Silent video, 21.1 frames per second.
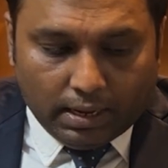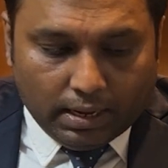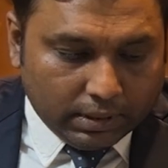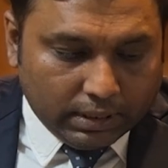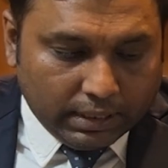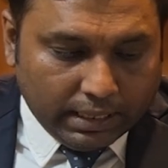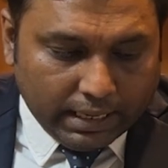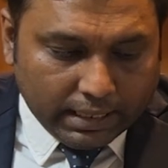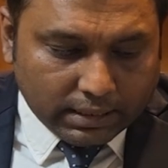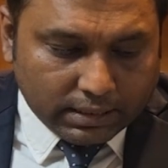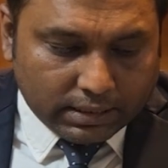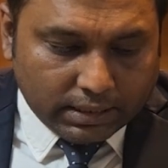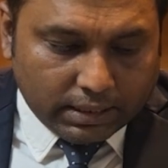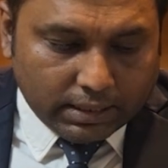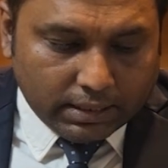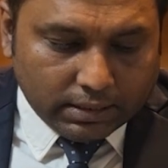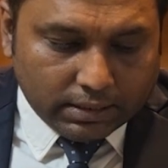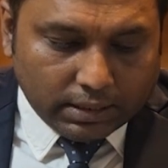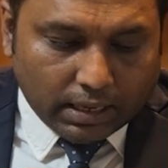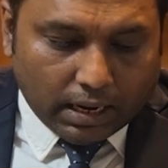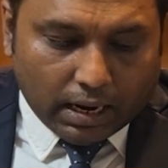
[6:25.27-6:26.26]
Next
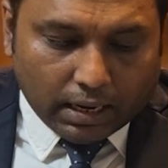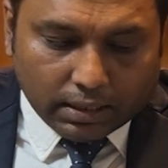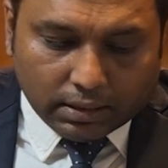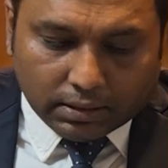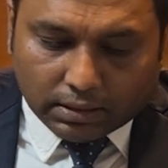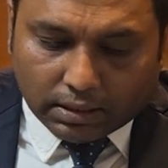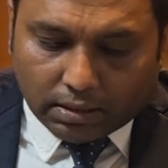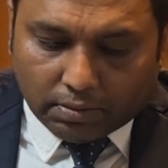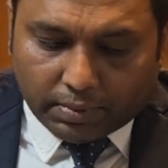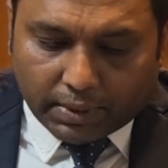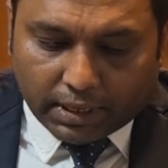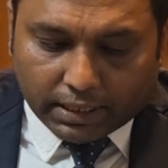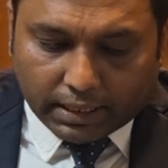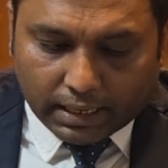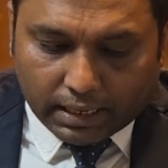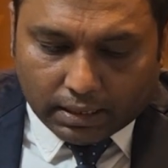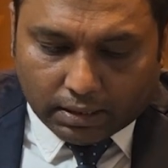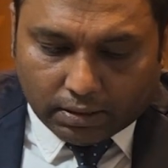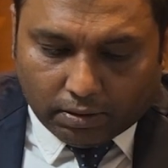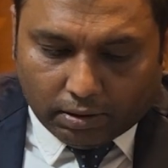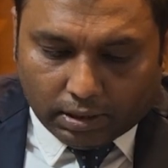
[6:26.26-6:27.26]
is Anandrao
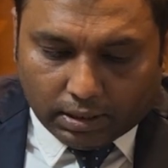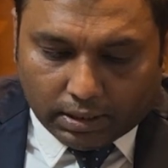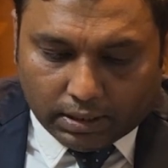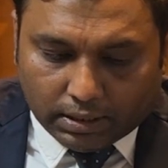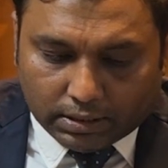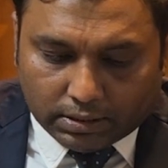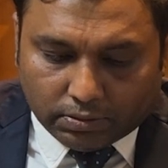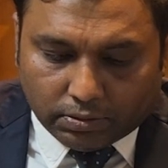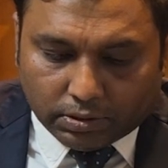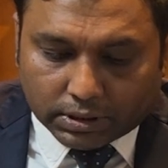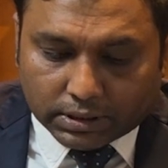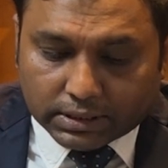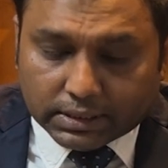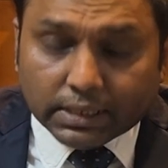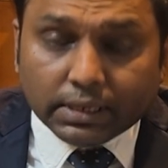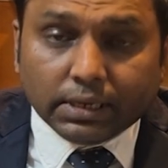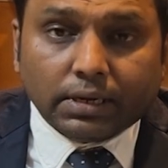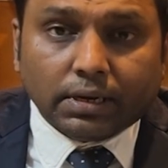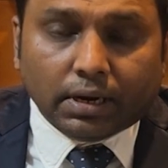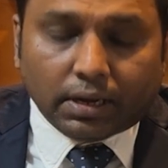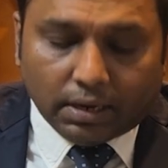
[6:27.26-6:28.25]
Medical College, which is
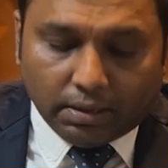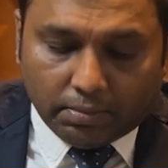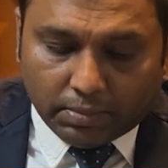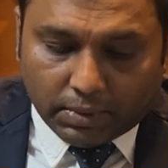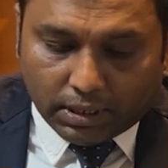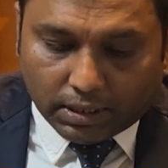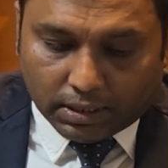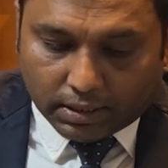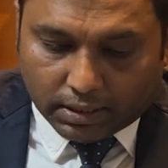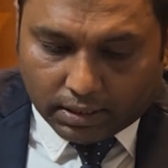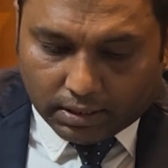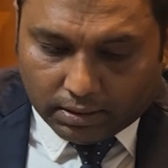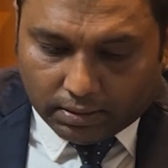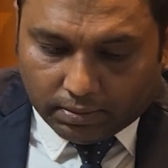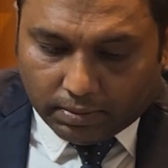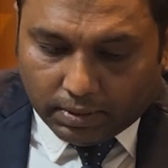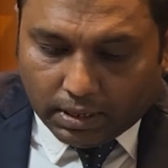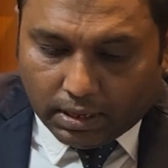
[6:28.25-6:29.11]
in Karimnagar.